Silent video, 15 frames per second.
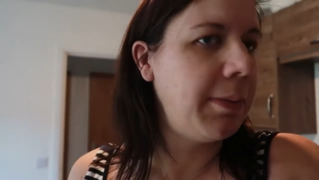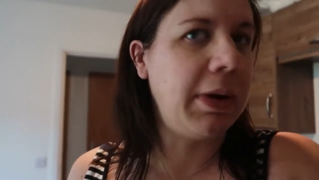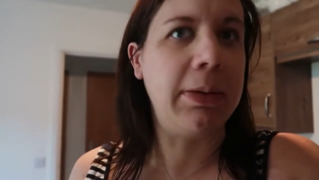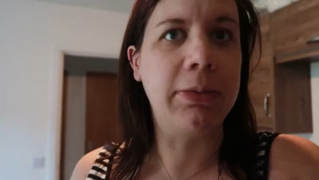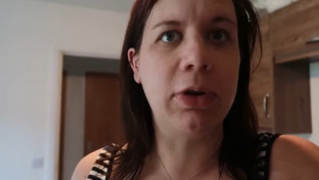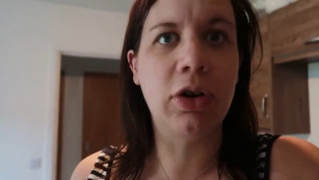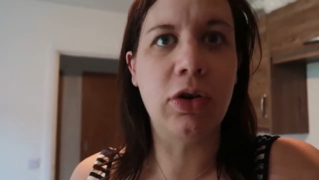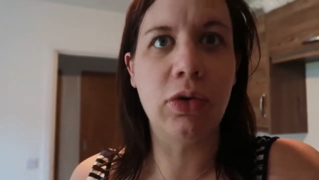But
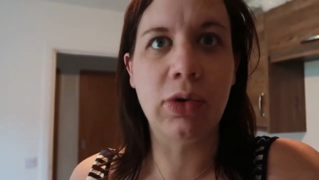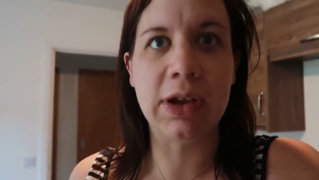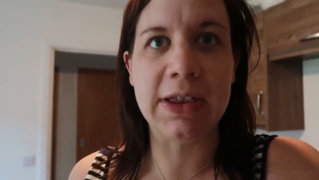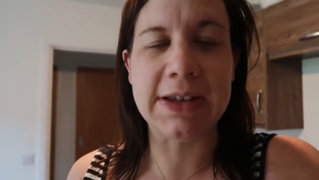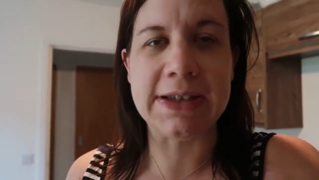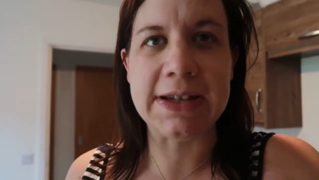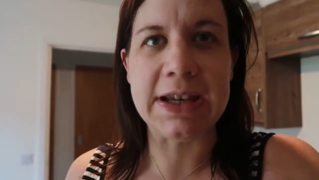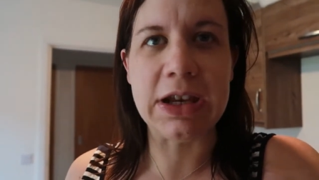I'm gonna go get
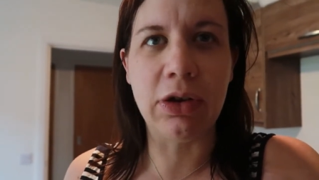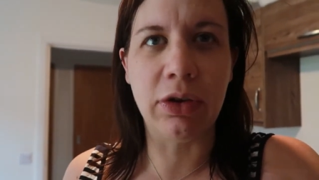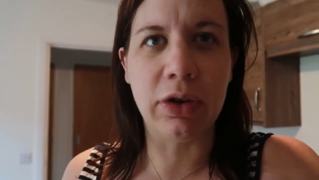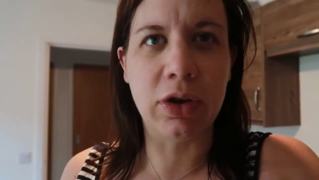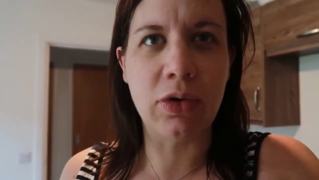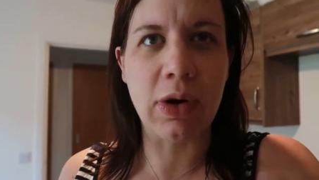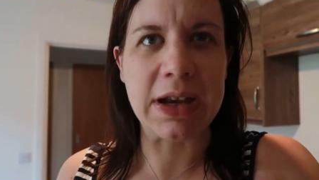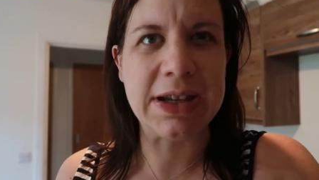this tea on
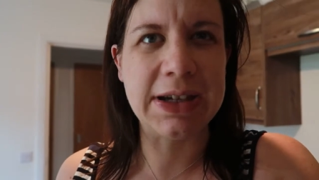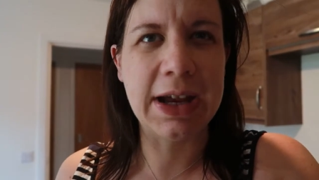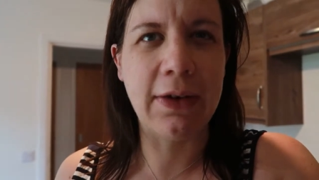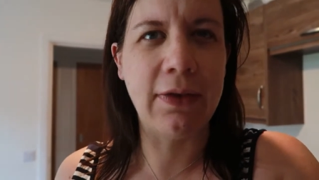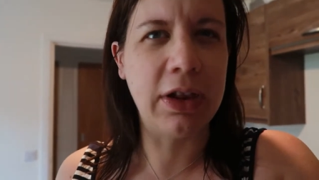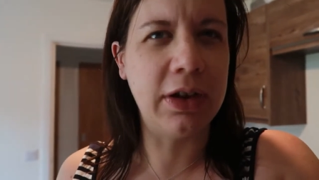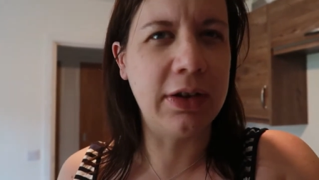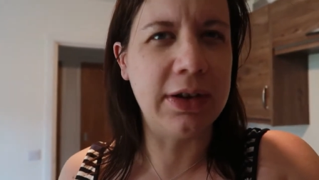the go. I did
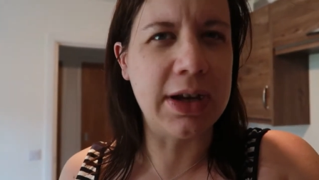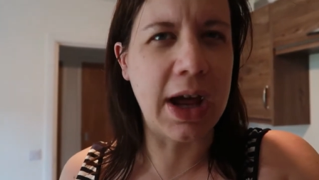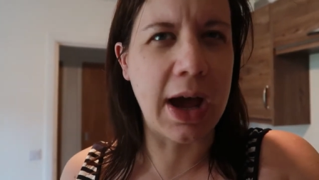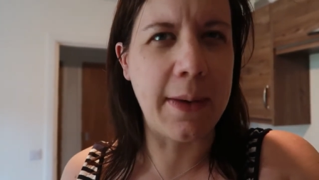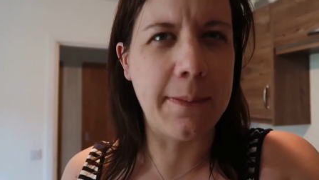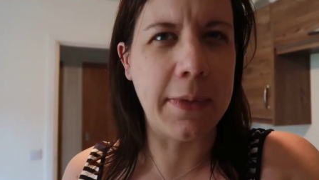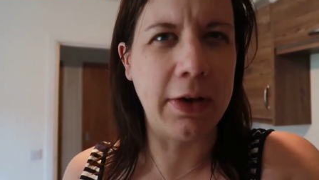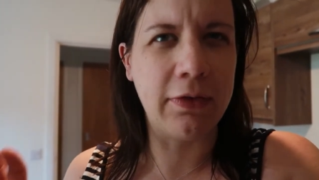have a little
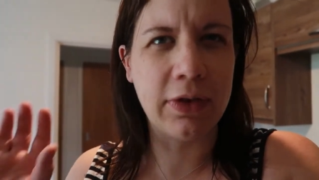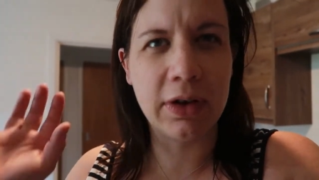nap